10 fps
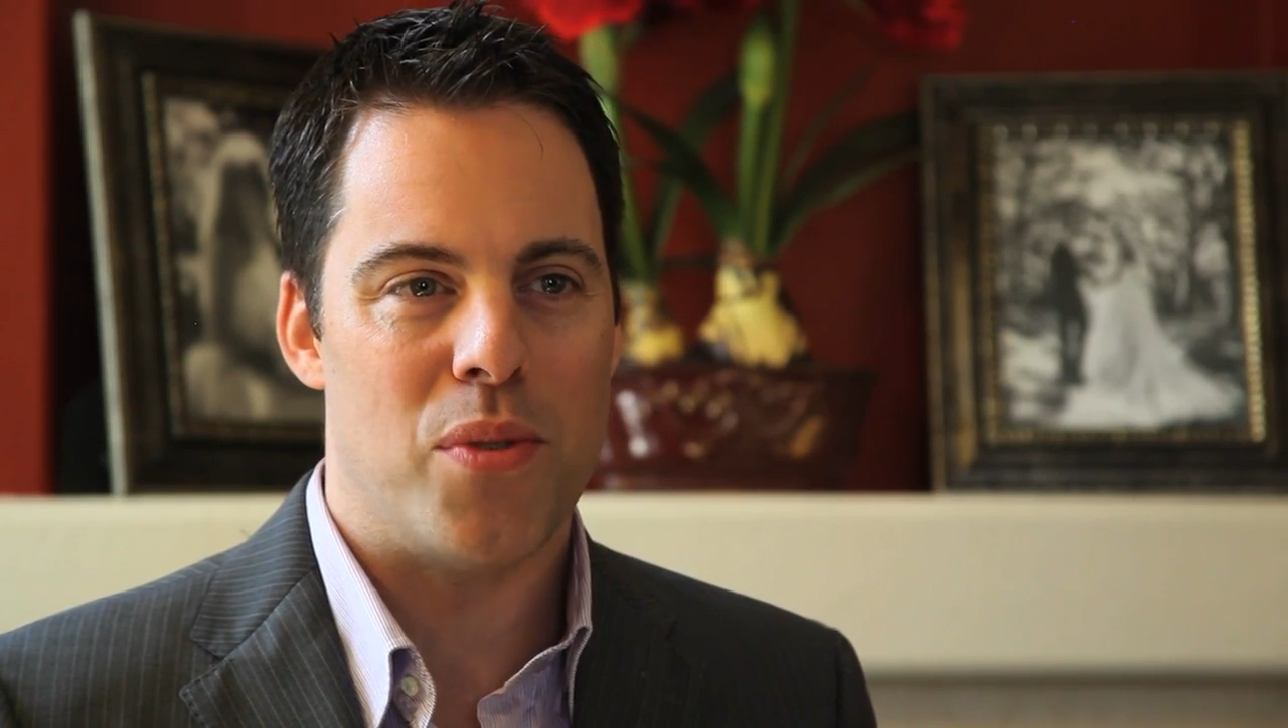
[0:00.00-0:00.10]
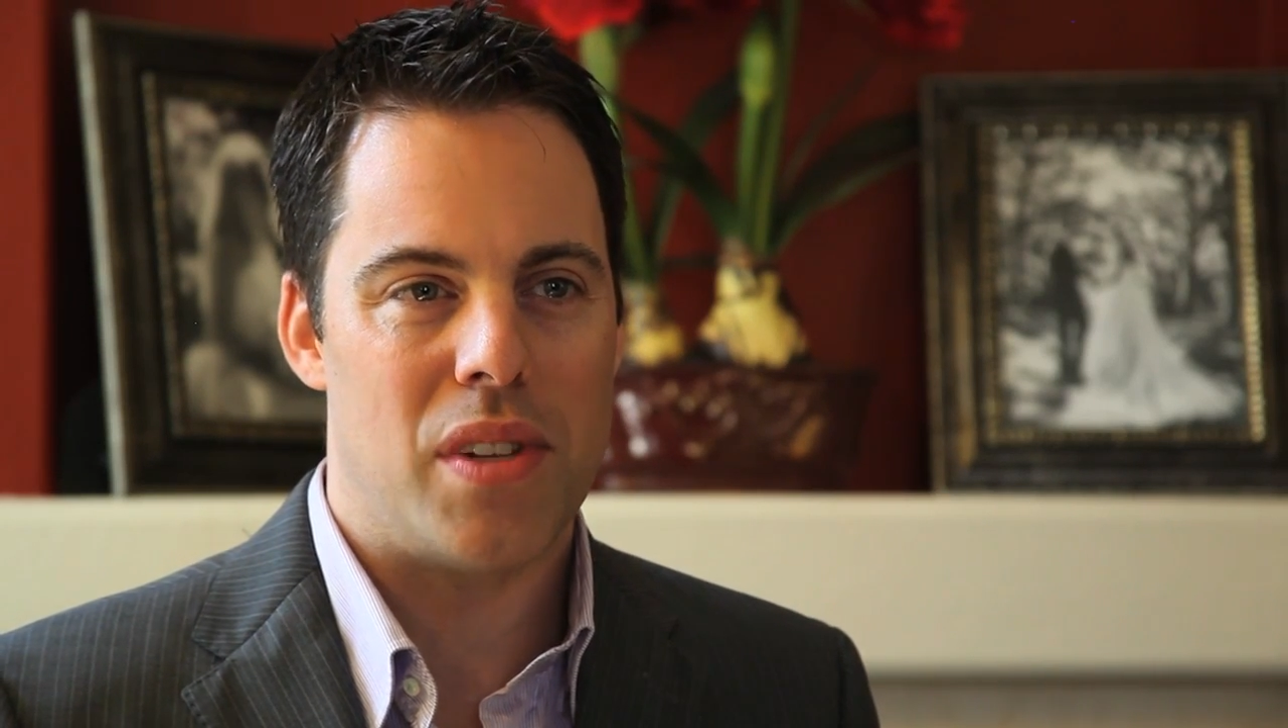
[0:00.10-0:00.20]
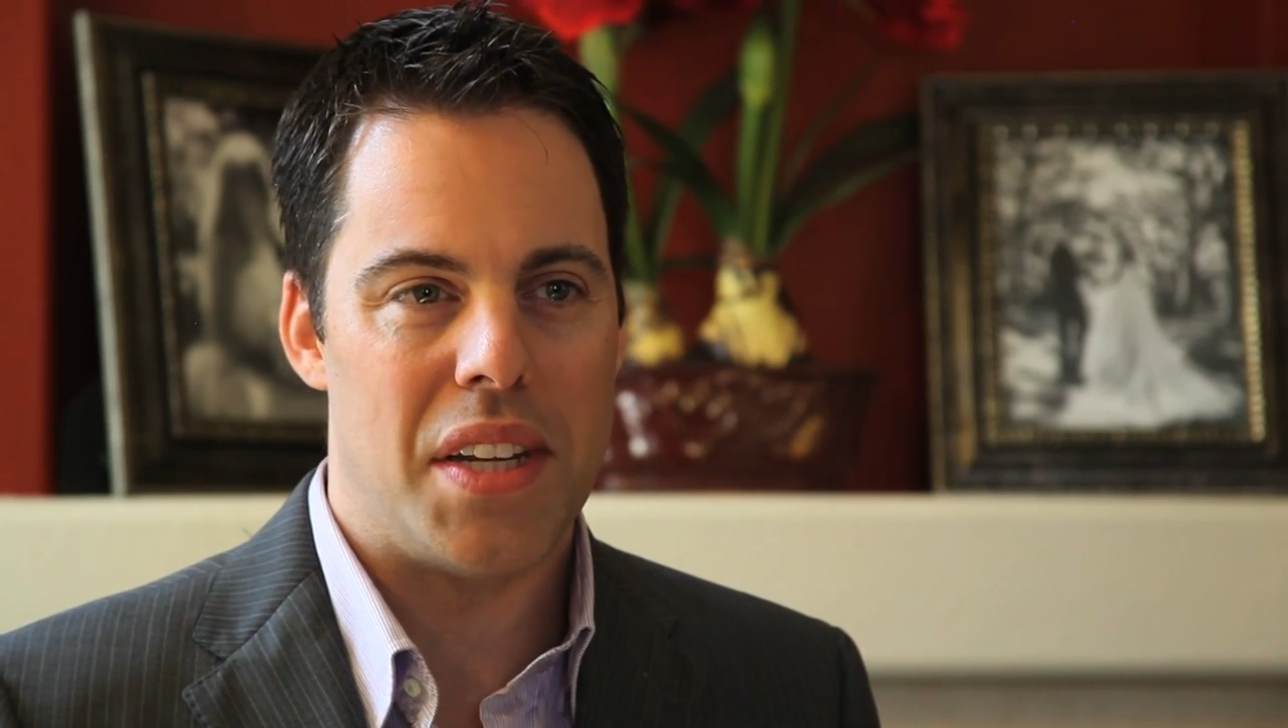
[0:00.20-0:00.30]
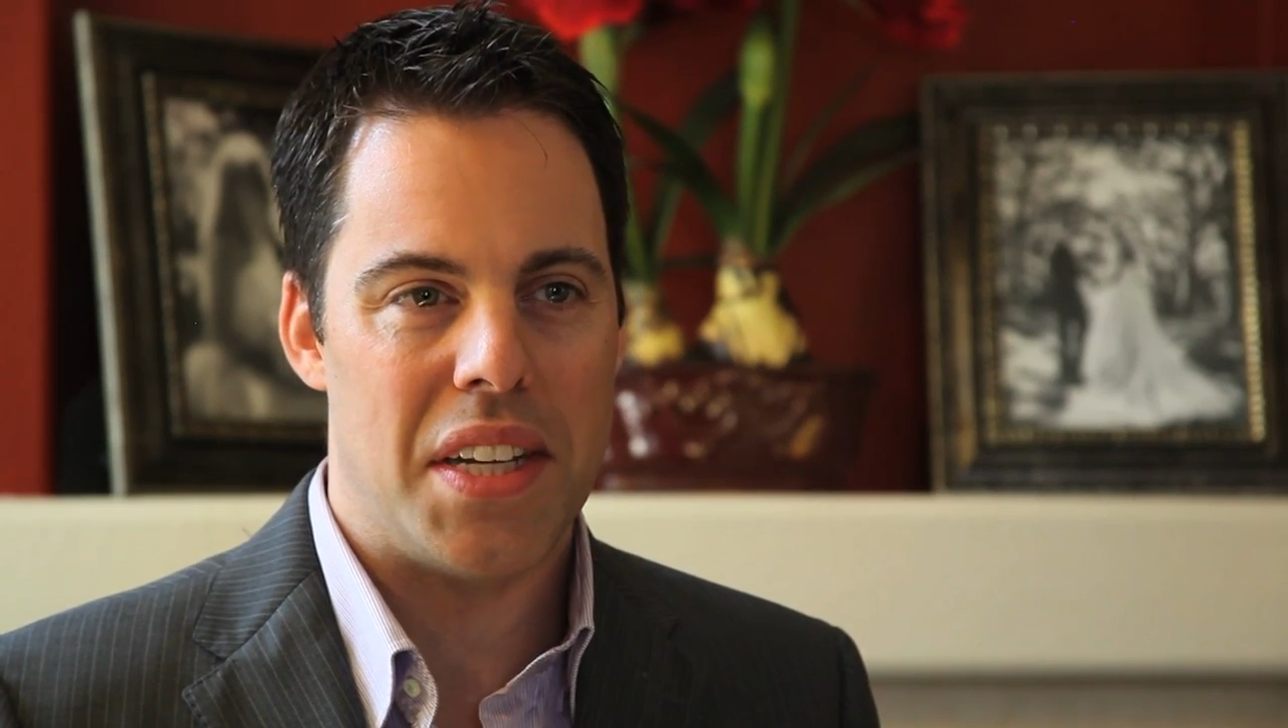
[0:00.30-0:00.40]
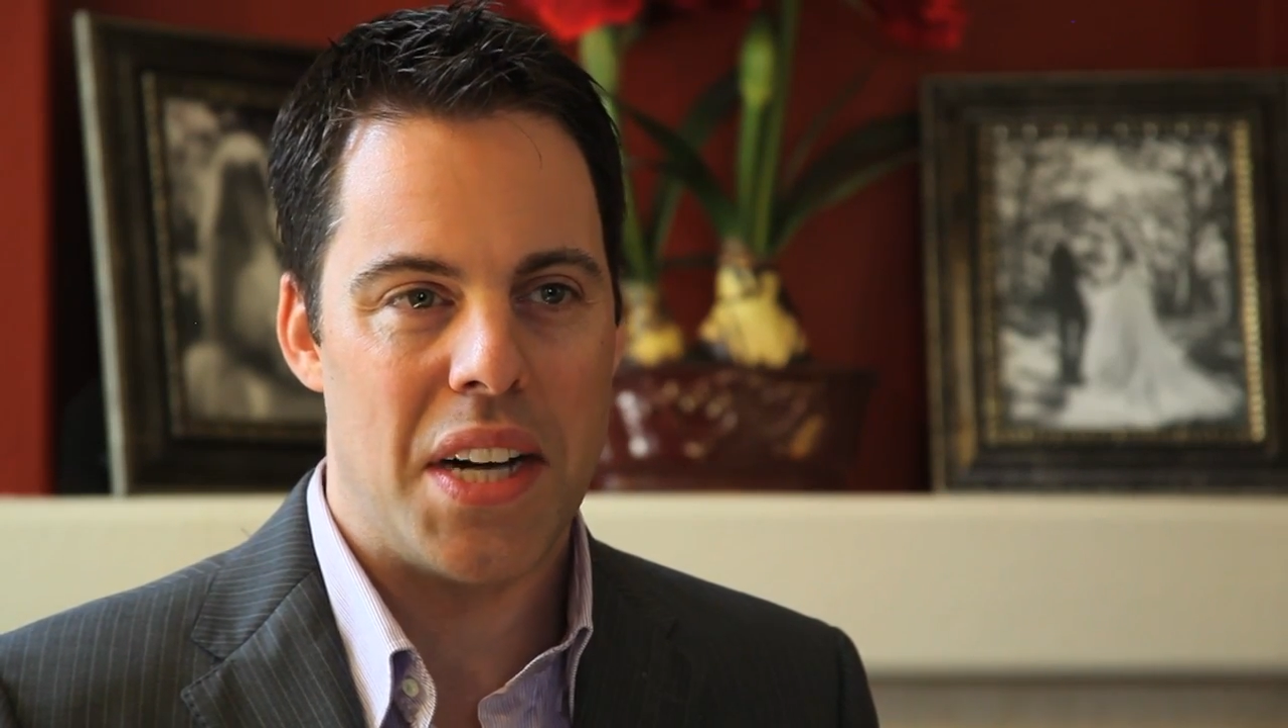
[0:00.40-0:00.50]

was Lady